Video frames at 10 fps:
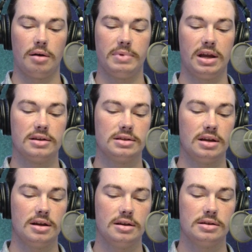because
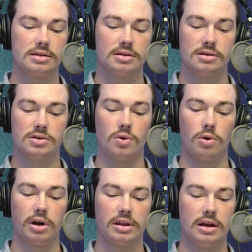his
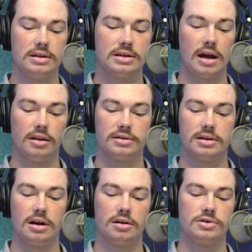scoring that he's got
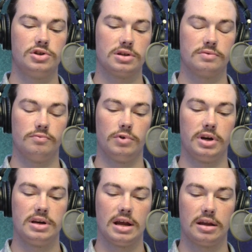listed here is just
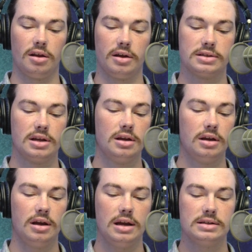ridiculous.
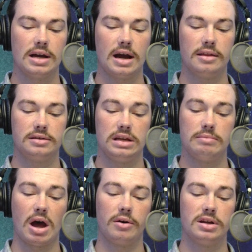He's got the
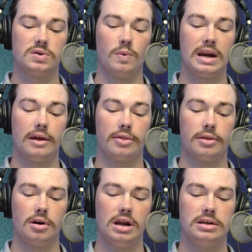team out east winning
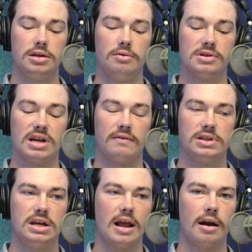
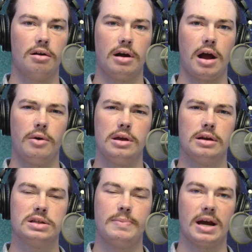32-17. I don't know how
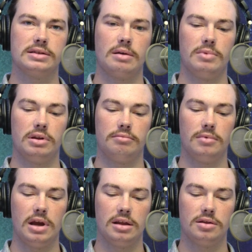he expects them to
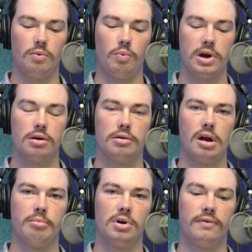hit the weird
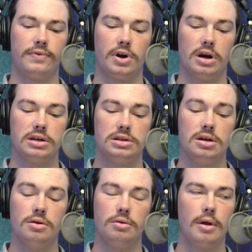number of
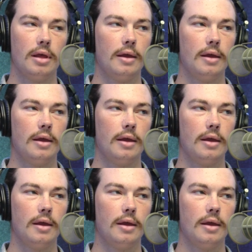32.